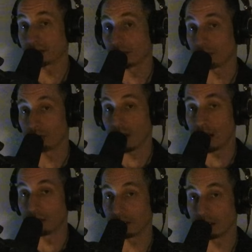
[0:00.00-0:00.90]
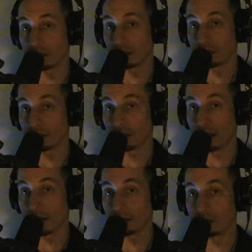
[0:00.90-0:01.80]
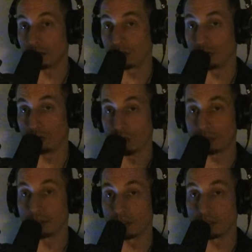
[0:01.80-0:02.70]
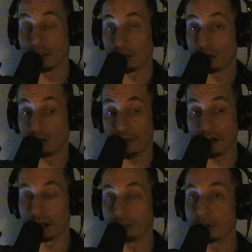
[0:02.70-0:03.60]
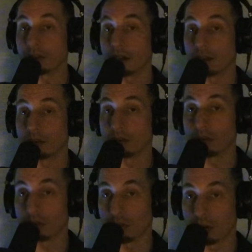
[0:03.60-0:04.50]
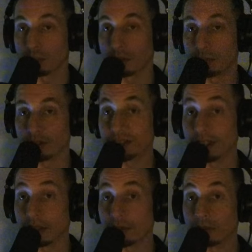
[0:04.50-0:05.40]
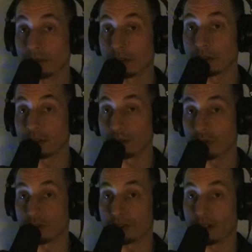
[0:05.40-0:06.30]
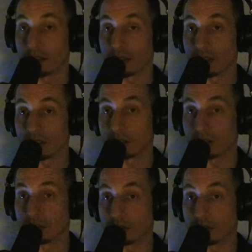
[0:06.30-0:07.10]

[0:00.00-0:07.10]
of reality that you normally that are there but that you don't normally perceive? Would you say that that's true?